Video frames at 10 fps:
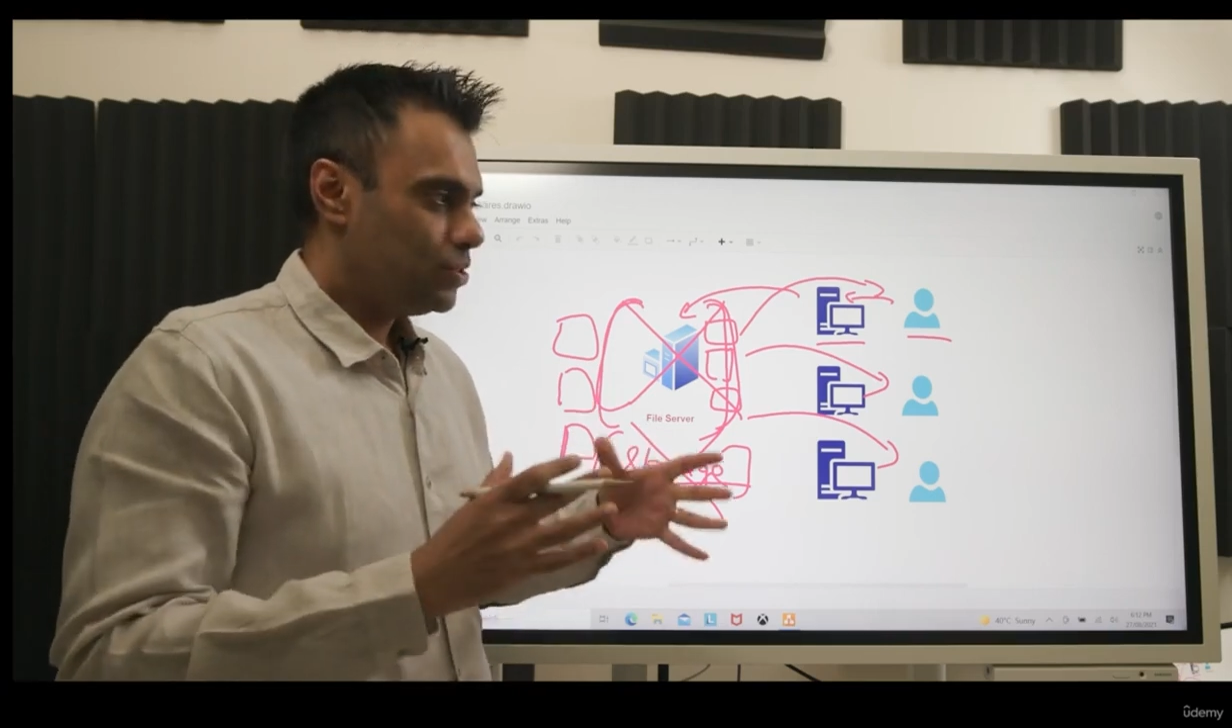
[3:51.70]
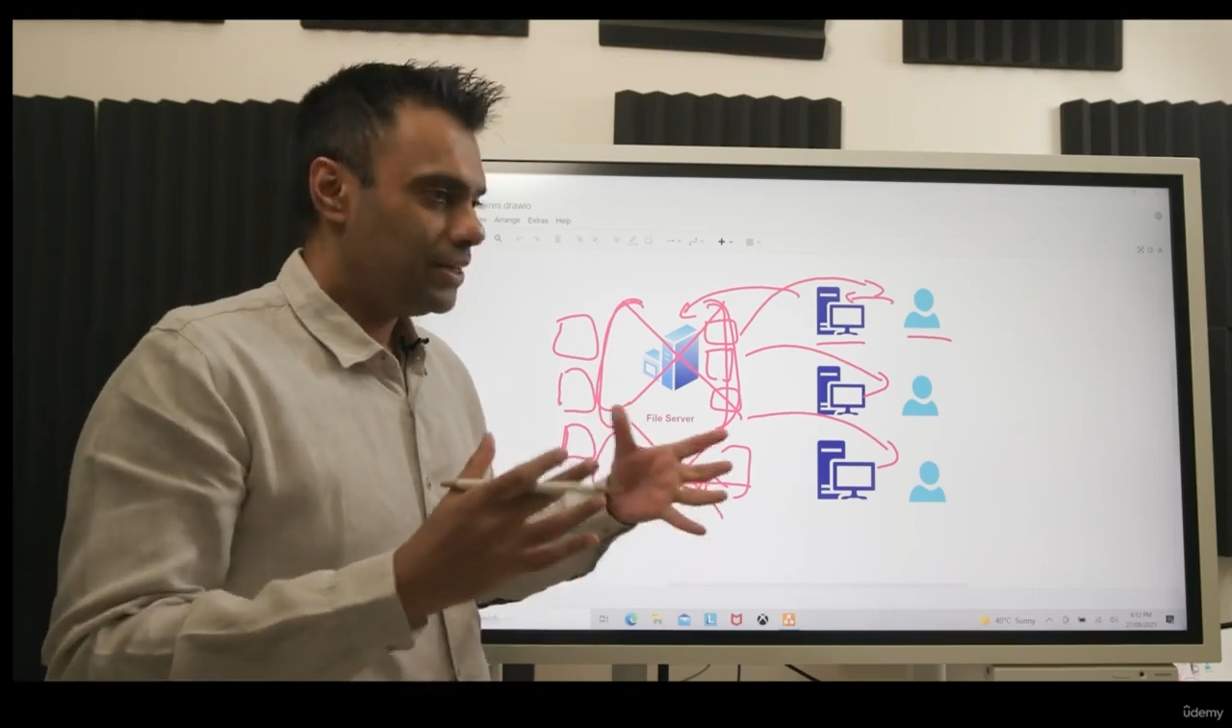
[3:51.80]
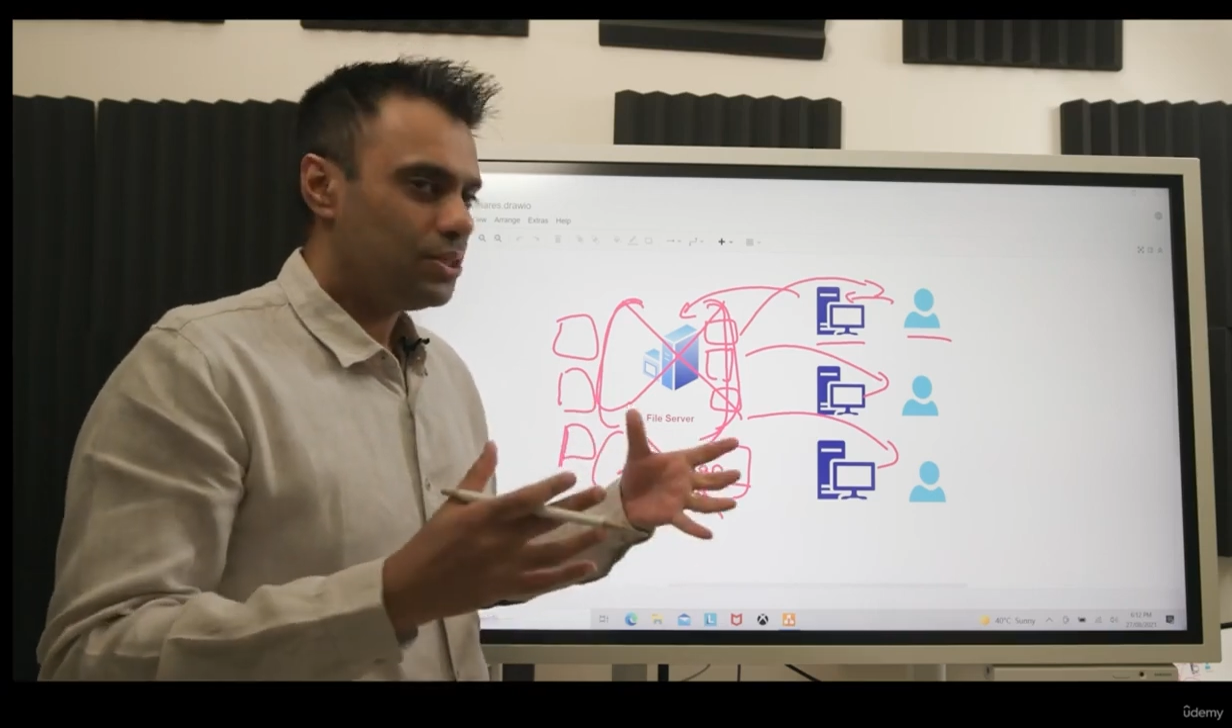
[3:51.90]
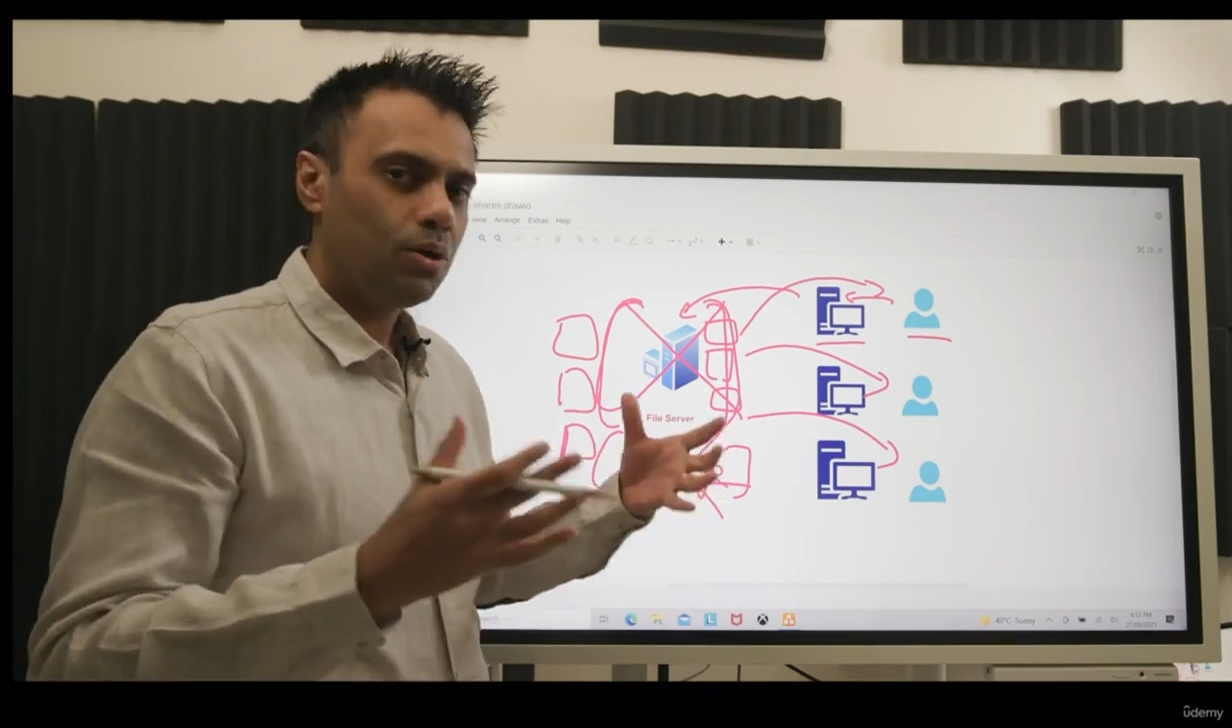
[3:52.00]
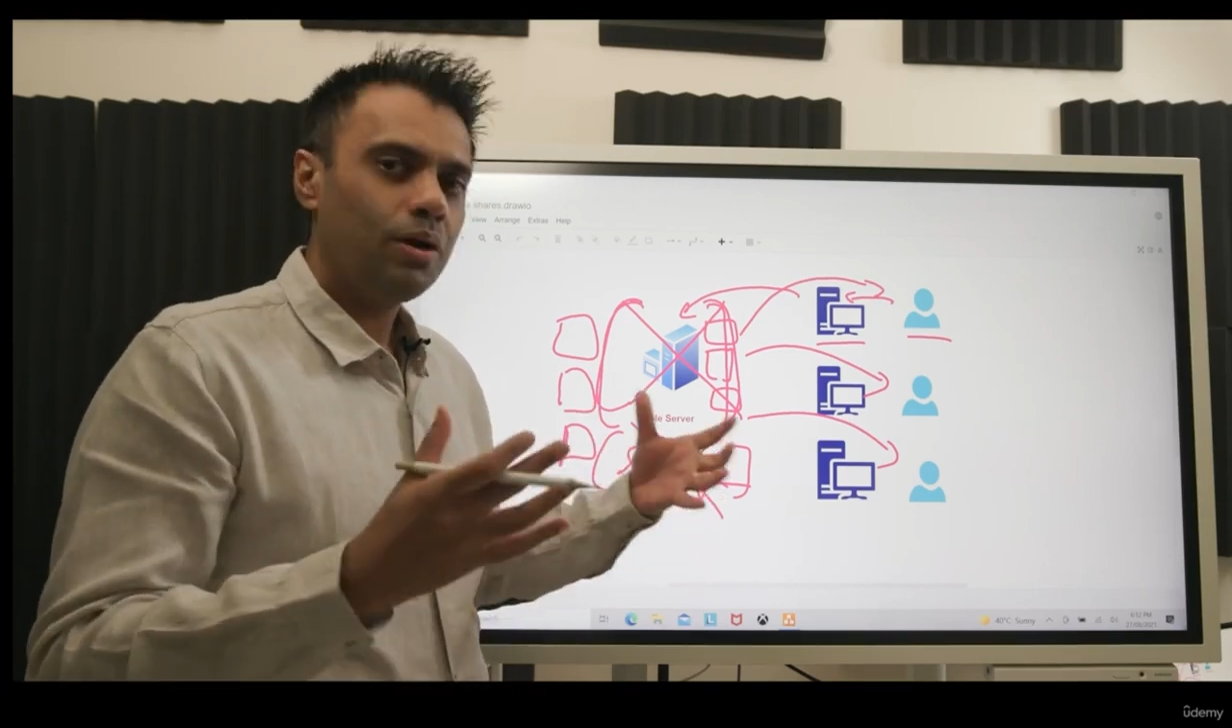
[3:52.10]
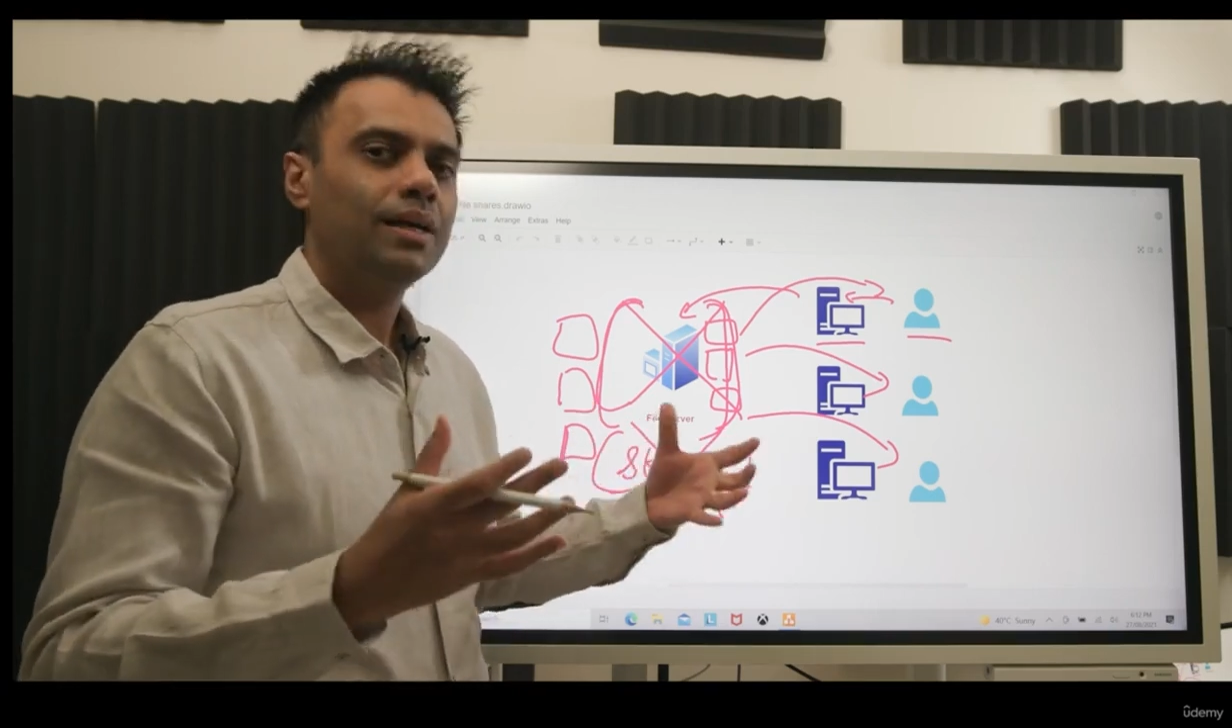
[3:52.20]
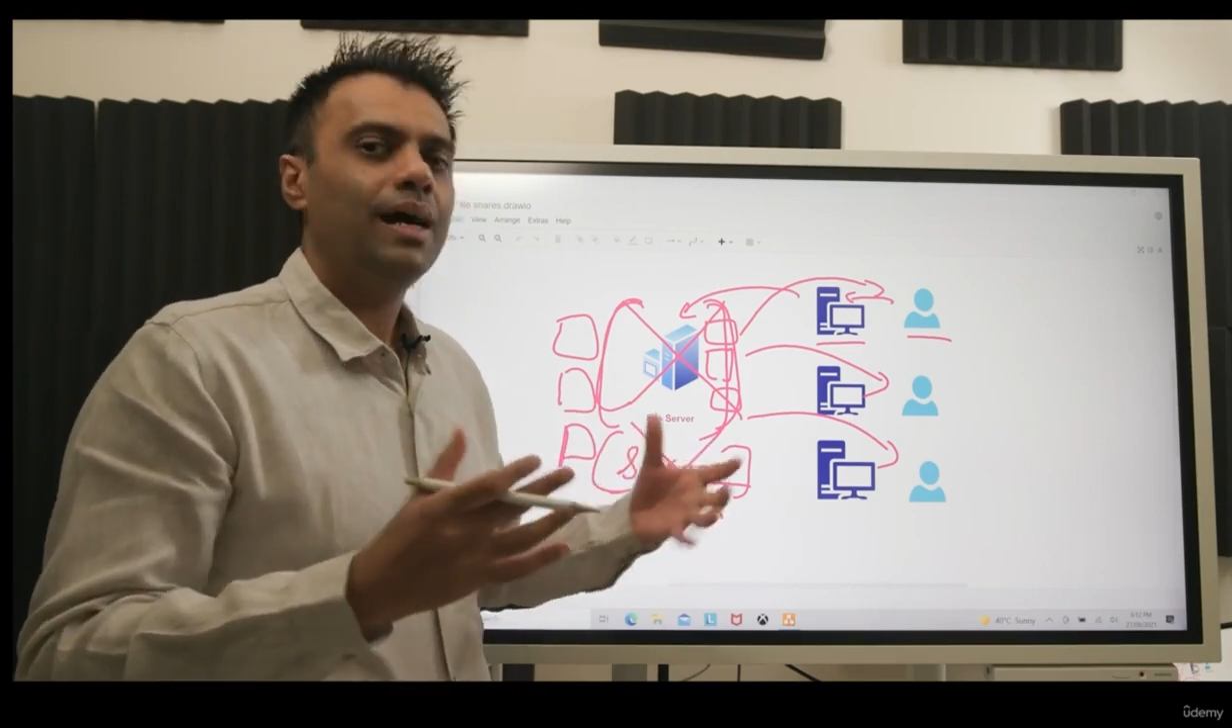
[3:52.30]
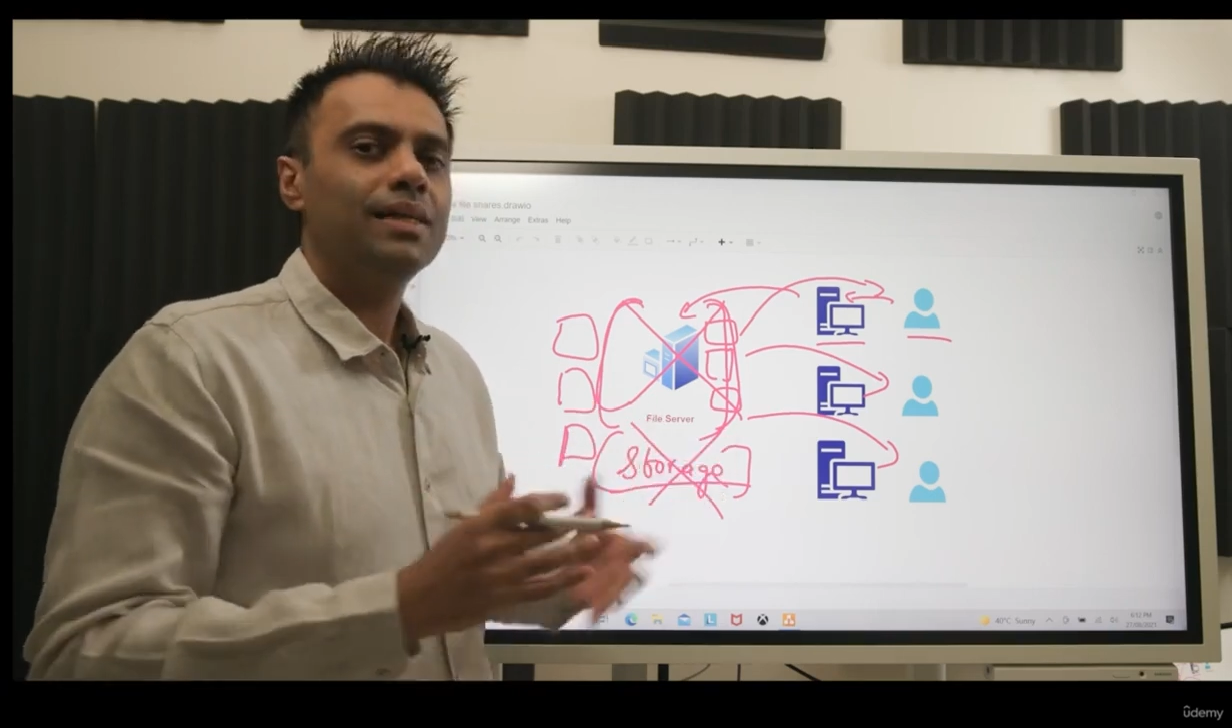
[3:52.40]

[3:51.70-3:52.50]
So I just thought